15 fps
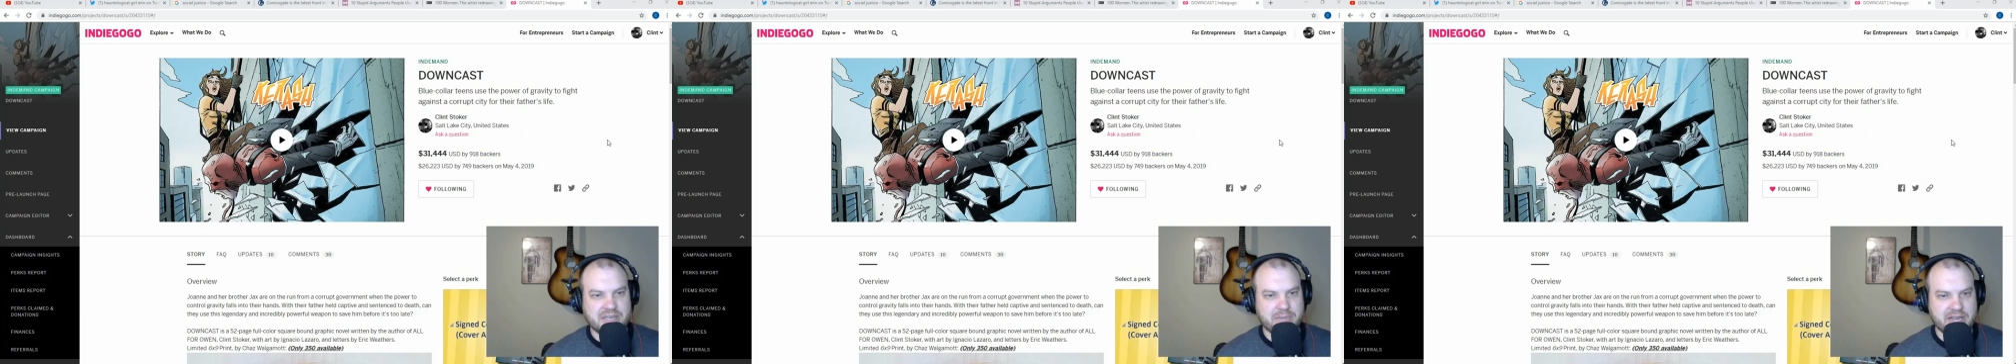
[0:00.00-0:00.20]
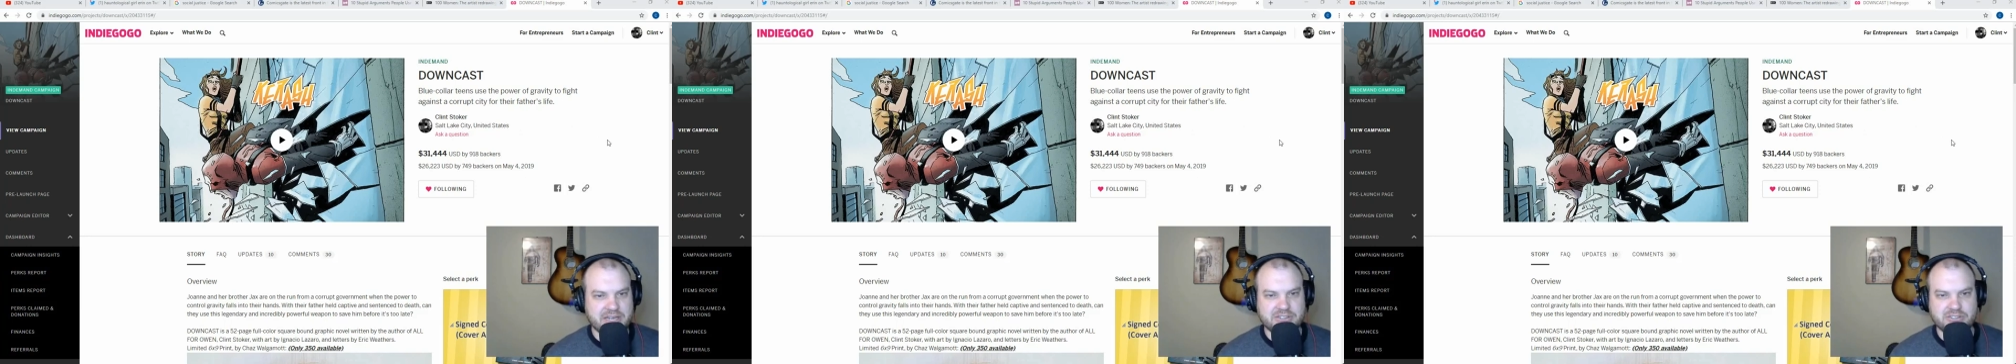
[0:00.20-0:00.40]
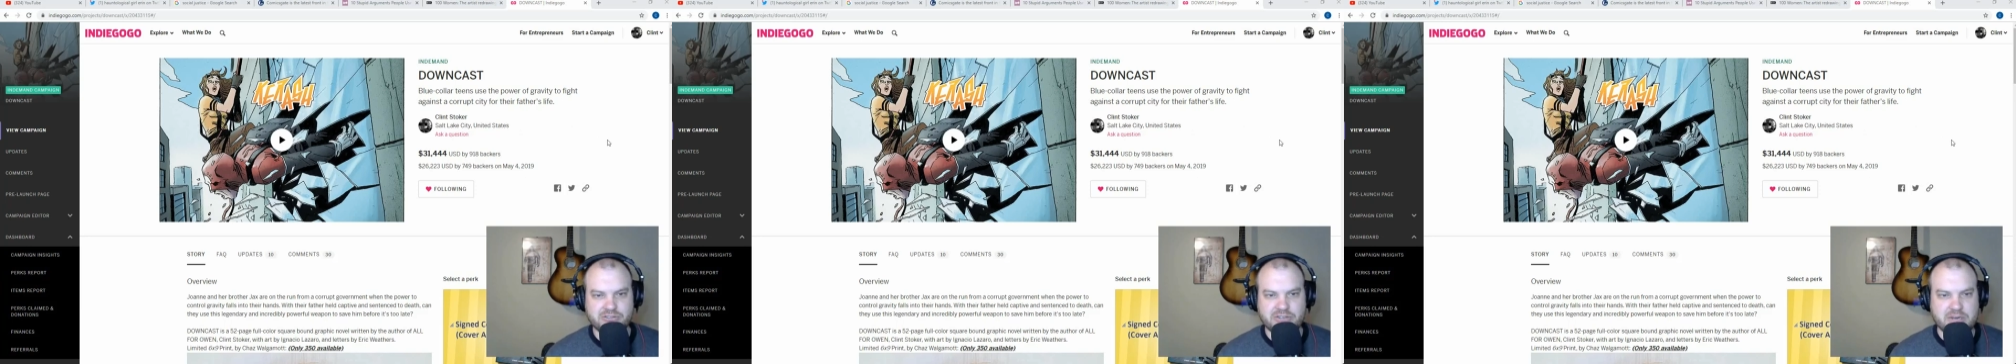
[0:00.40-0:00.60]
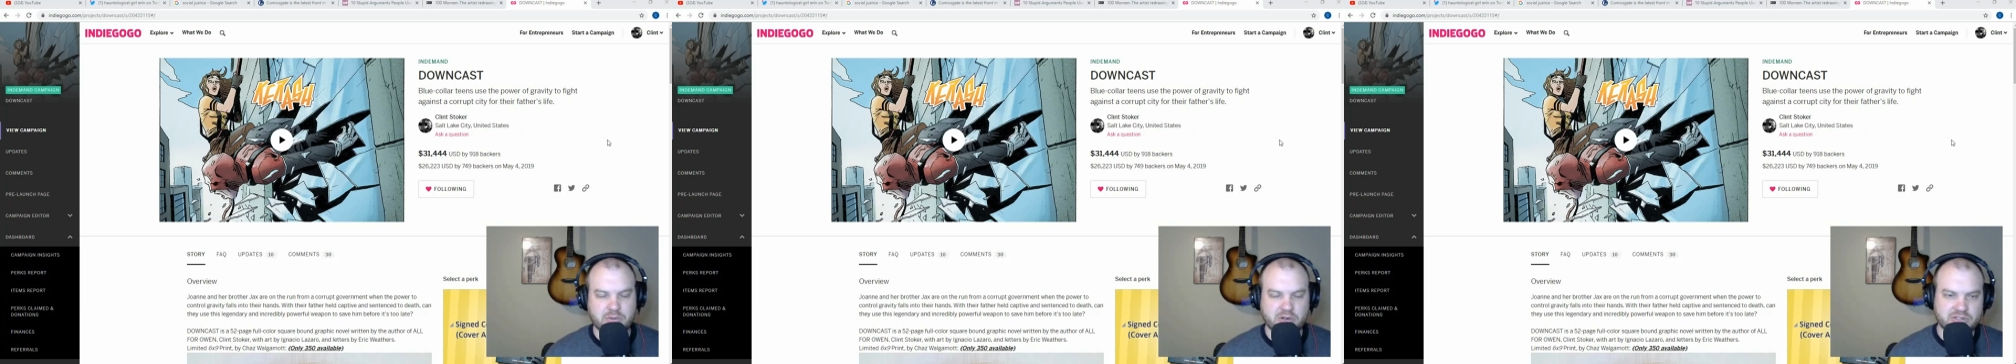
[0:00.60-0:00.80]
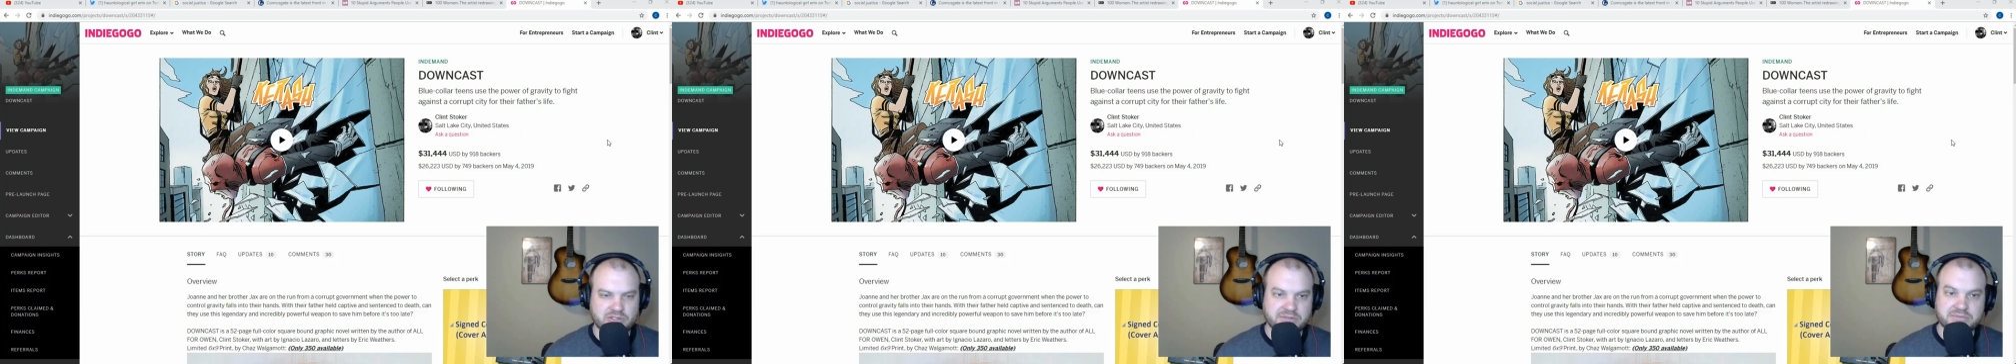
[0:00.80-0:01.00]
I might stream
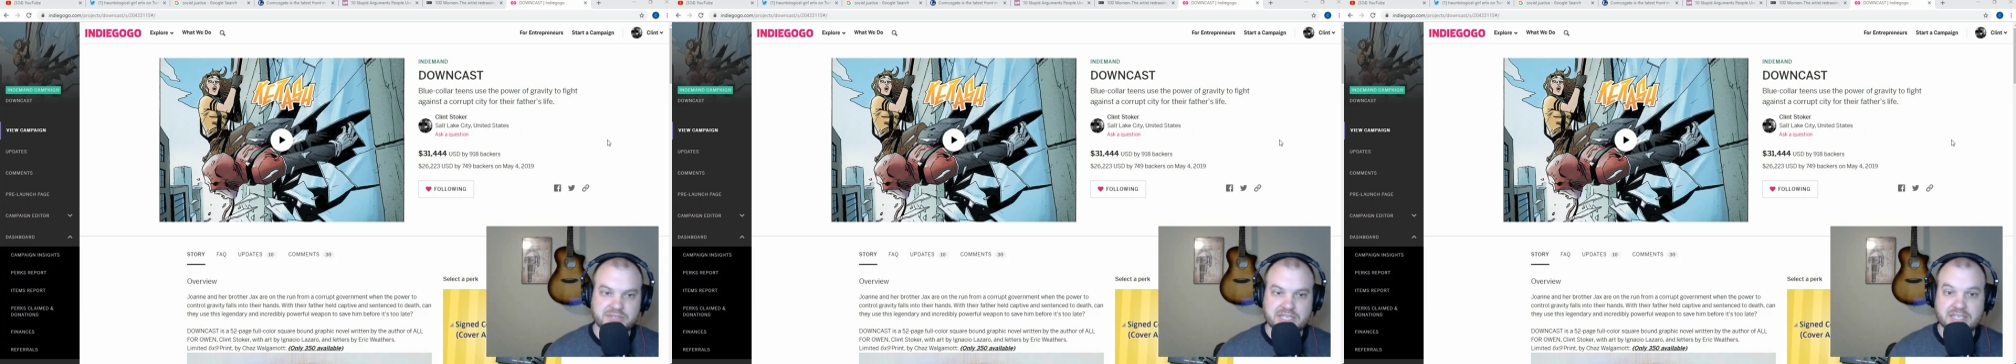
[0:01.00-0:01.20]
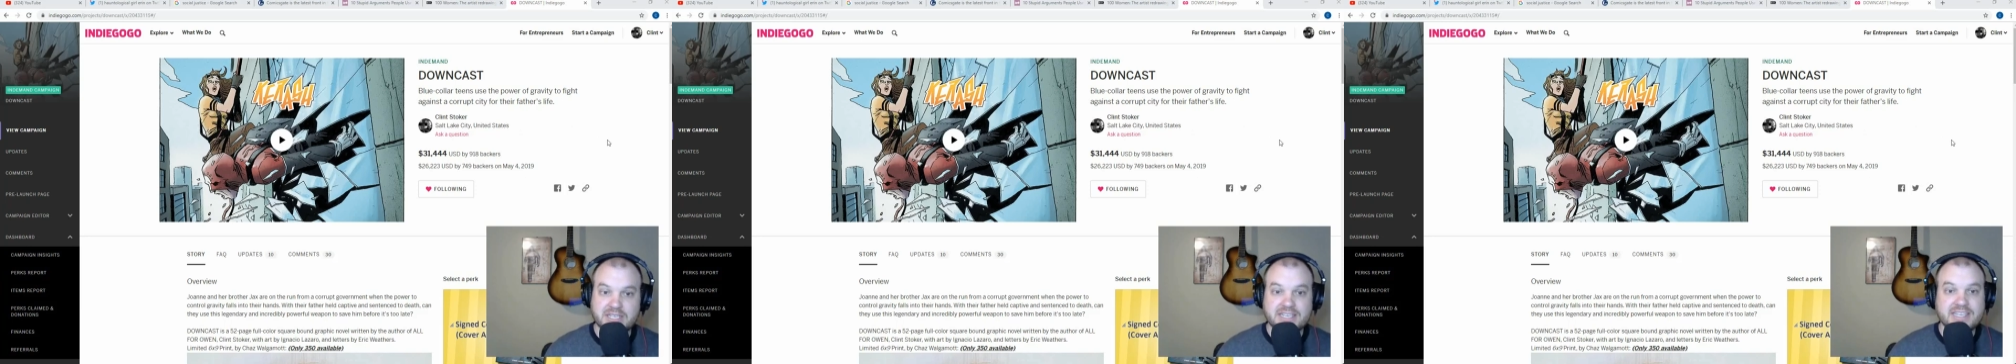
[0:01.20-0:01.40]
or something.